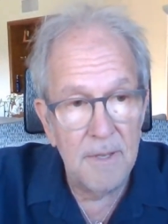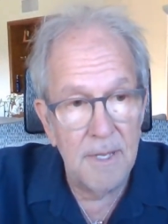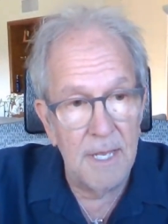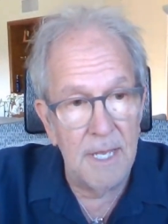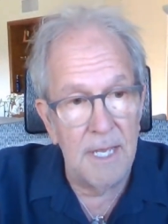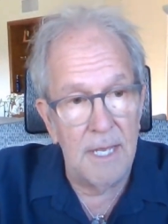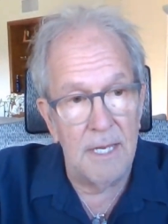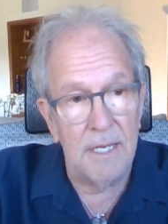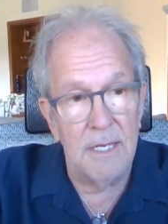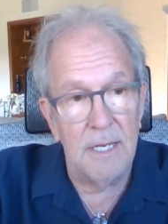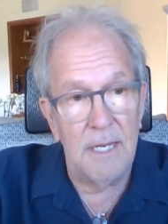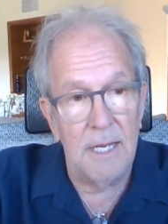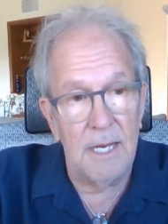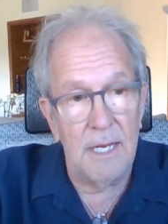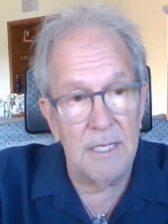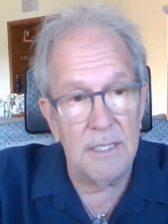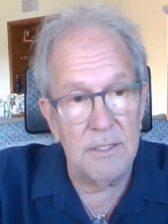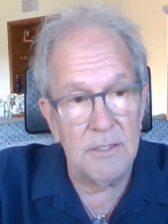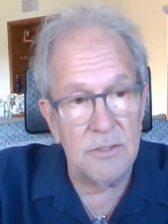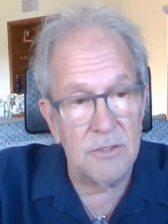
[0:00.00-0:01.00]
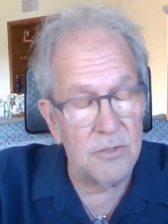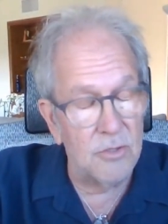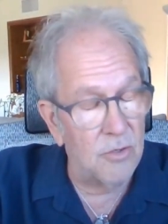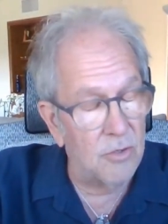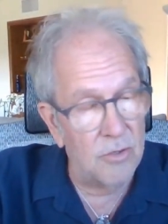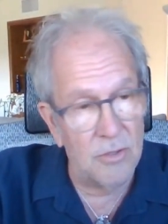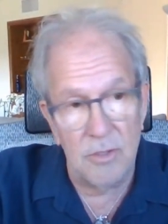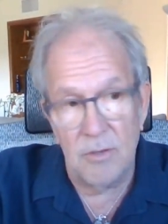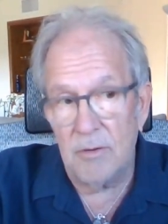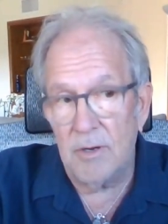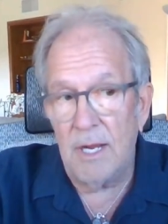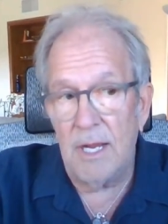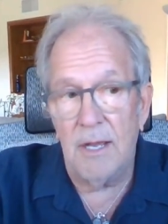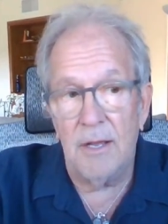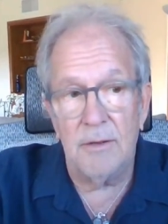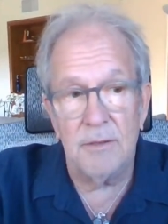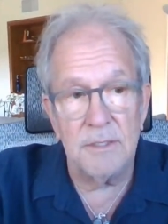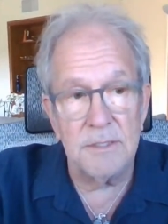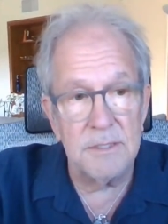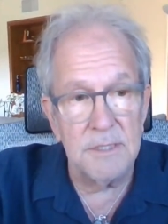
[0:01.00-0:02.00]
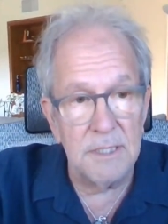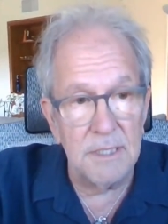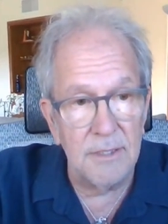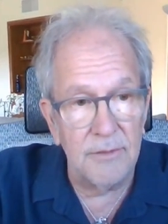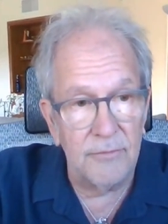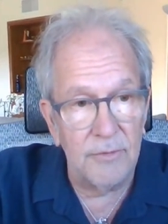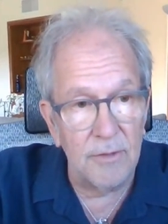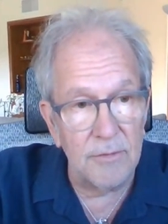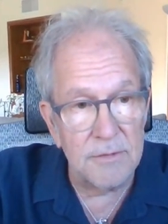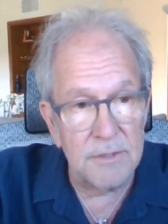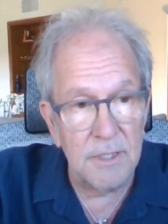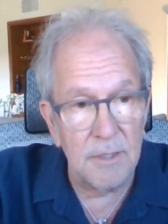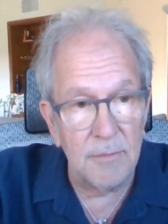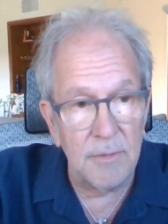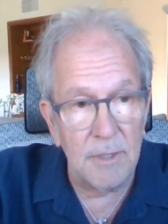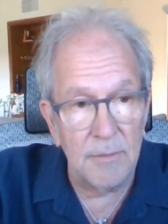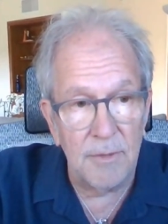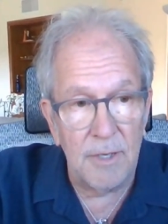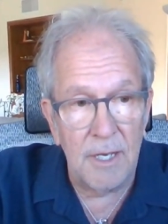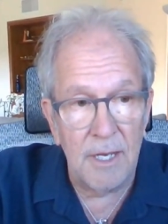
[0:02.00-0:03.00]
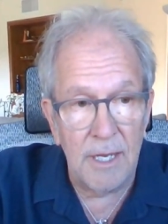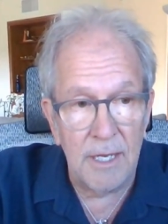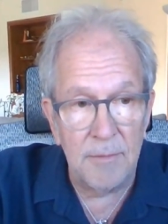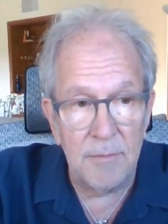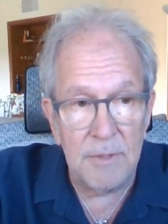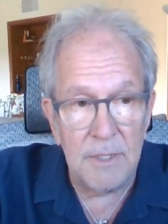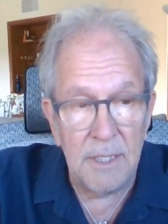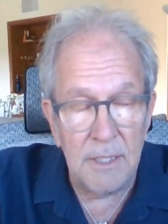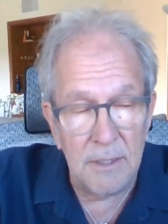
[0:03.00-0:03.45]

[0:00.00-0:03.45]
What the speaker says: And I turned around to see if there was somebody behind me,